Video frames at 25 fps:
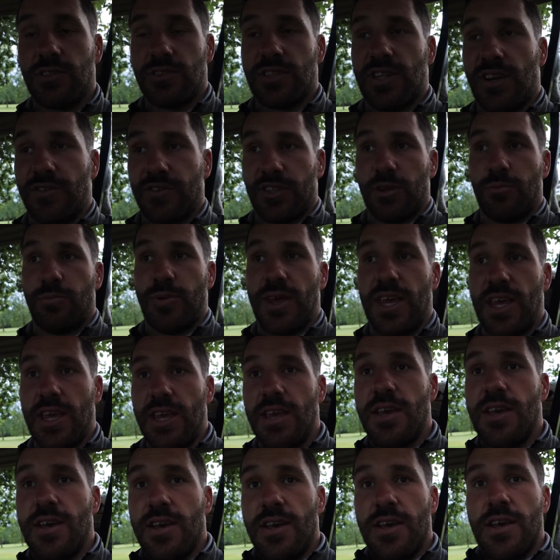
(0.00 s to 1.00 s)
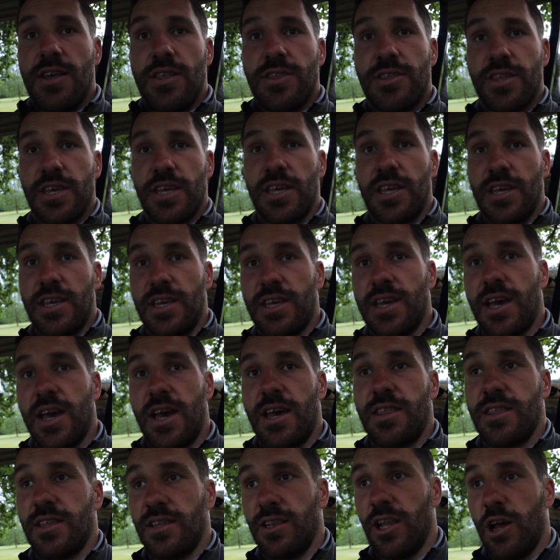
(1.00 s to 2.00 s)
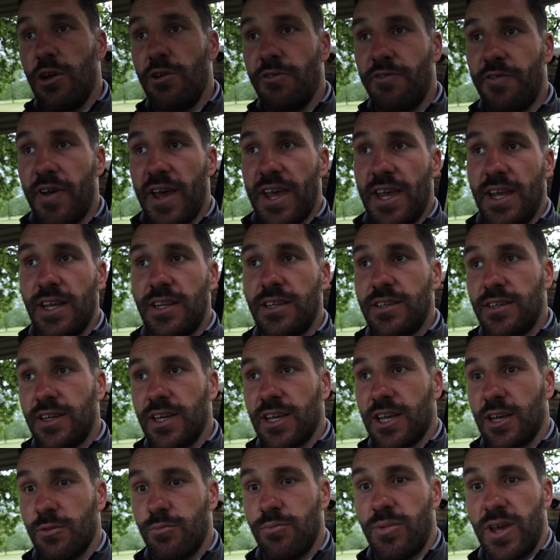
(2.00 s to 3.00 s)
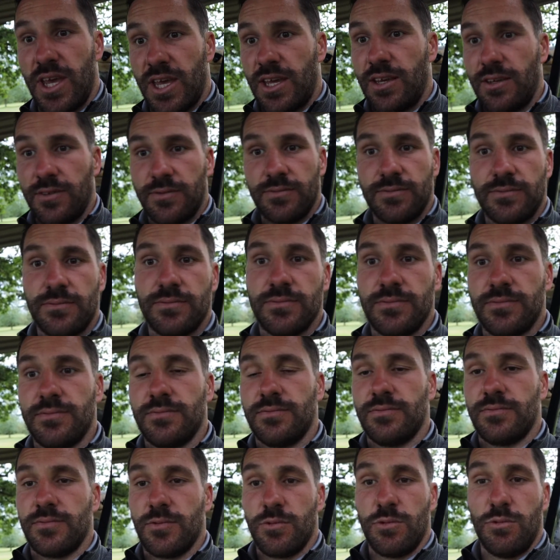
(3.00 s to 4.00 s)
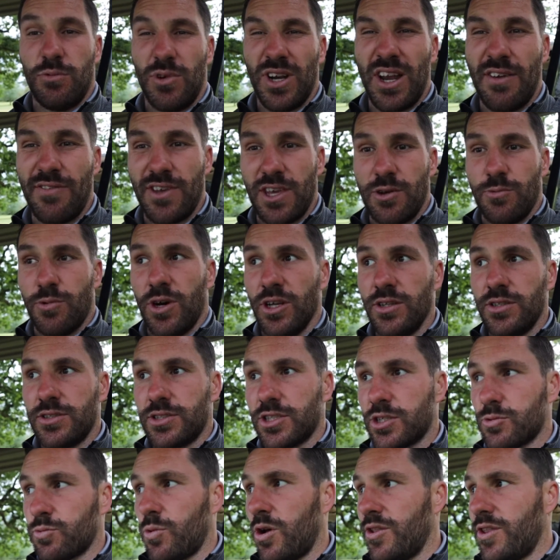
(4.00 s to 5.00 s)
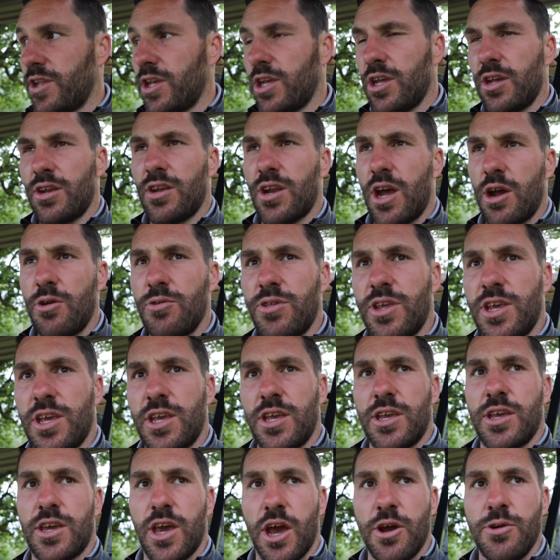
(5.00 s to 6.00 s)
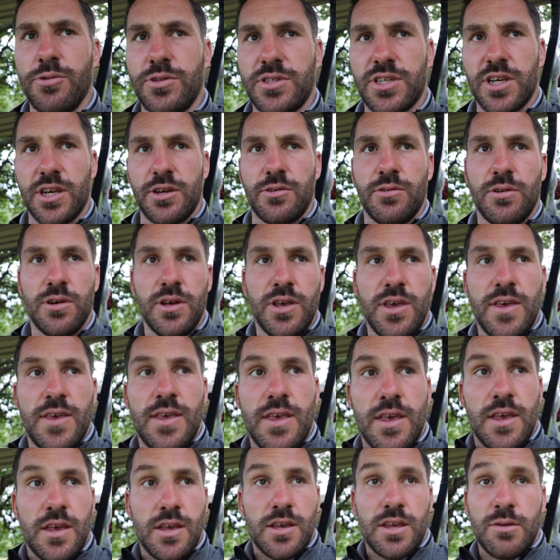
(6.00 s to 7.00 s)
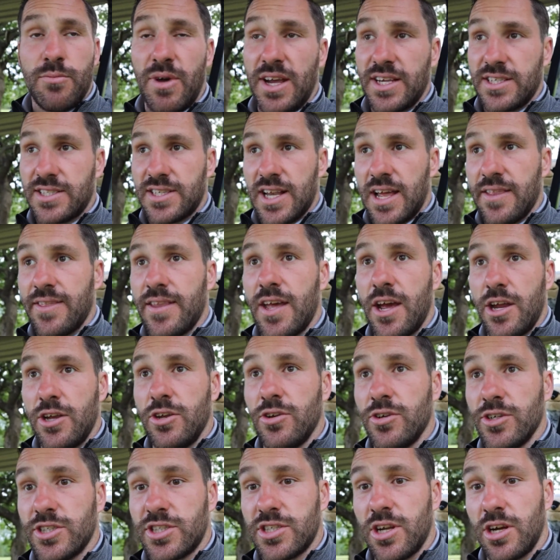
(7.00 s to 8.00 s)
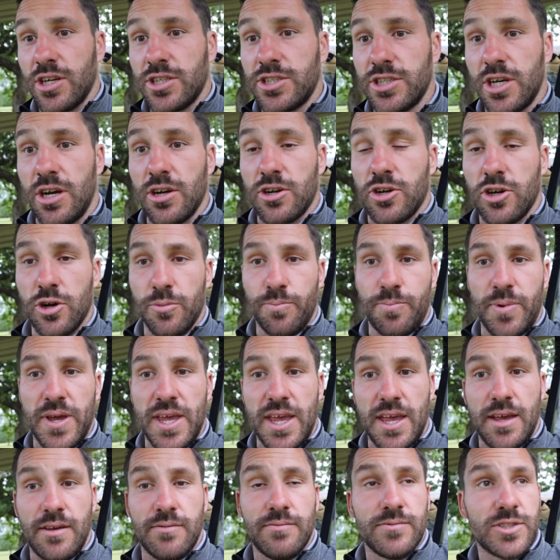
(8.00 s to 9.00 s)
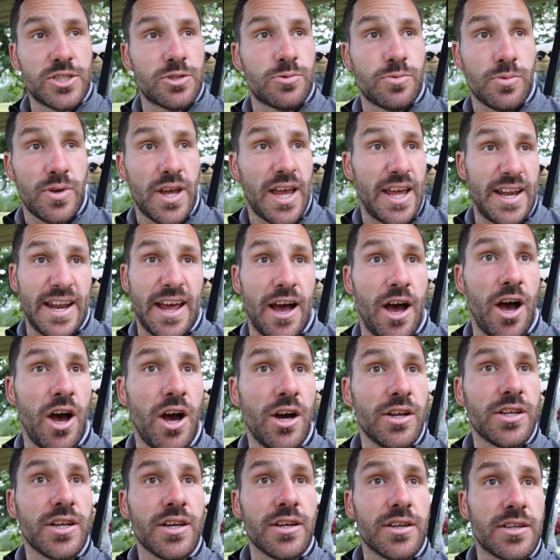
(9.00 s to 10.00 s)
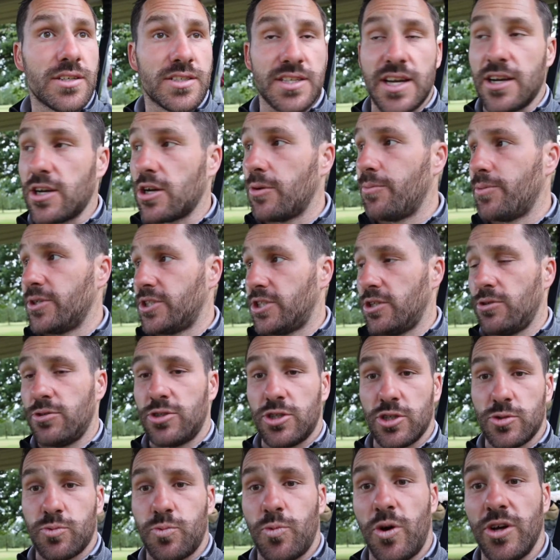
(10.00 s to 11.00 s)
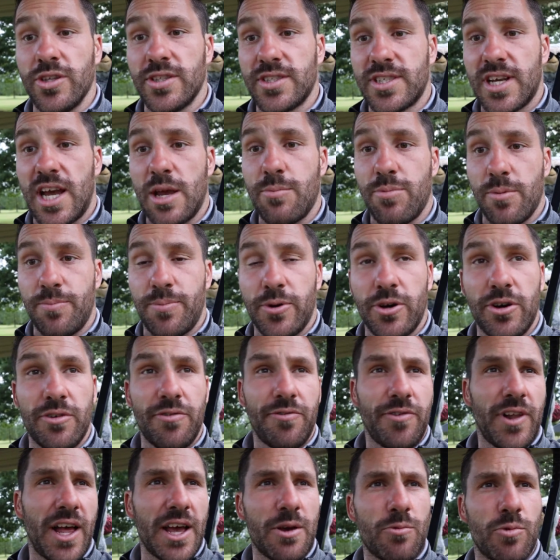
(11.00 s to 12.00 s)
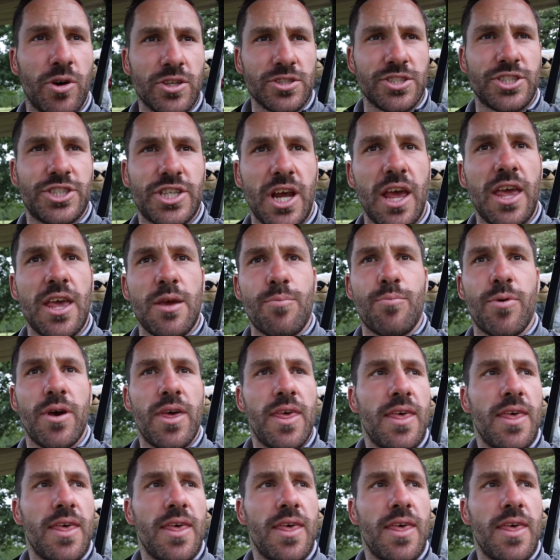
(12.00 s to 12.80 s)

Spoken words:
doesn't have to be the low fade. It can be, or whatever you want, just one that you know that you can go to. You might stand there and your stock shot could be hit it harder, because that could produce just one type of ball flight, one shape,